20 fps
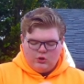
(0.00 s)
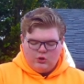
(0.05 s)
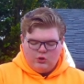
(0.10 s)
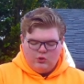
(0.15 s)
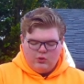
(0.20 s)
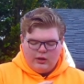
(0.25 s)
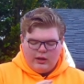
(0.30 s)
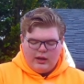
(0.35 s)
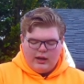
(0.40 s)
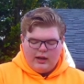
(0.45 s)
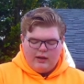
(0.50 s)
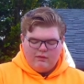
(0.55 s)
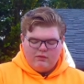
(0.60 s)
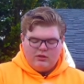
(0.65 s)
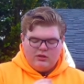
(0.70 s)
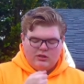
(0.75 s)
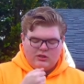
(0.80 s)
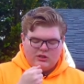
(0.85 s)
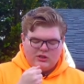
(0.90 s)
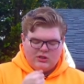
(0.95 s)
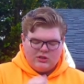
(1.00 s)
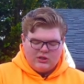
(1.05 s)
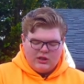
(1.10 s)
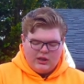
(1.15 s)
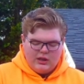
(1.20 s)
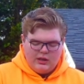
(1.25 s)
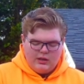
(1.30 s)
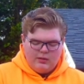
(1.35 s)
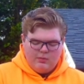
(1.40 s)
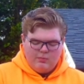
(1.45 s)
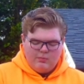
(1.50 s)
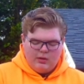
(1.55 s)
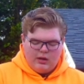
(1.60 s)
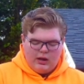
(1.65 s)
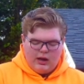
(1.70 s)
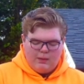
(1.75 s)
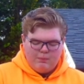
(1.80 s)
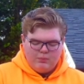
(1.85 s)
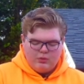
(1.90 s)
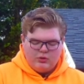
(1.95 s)
you have the same
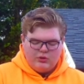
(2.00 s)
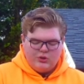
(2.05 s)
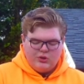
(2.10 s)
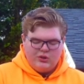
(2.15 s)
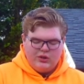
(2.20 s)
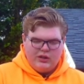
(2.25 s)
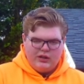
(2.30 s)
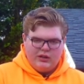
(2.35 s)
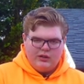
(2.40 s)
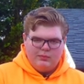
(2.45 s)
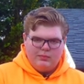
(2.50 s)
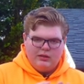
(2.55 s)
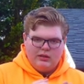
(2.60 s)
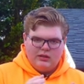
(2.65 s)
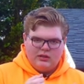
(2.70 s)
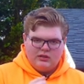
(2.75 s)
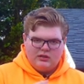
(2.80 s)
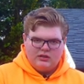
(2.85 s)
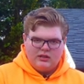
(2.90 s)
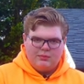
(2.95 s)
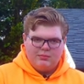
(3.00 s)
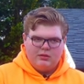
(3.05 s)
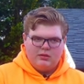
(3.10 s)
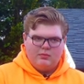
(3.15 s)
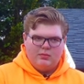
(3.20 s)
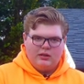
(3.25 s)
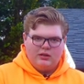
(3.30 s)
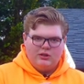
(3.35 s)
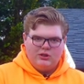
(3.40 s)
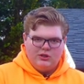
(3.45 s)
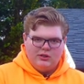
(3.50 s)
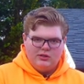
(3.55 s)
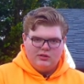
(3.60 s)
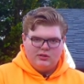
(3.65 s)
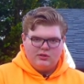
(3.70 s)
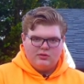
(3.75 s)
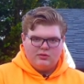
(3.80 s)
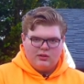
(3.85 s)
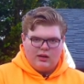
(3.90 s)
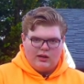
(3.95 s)
opportunity to be accepted by
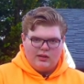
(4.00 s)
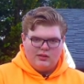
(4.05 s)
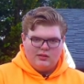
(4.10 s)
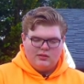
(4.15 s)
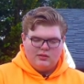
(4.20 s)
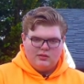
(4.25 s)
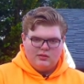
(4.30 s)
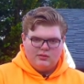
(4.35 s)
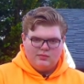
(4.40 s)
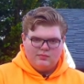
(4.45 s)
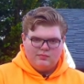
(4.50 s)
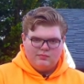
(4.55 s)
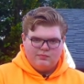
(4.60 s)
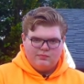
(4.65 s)
Jesus Christ.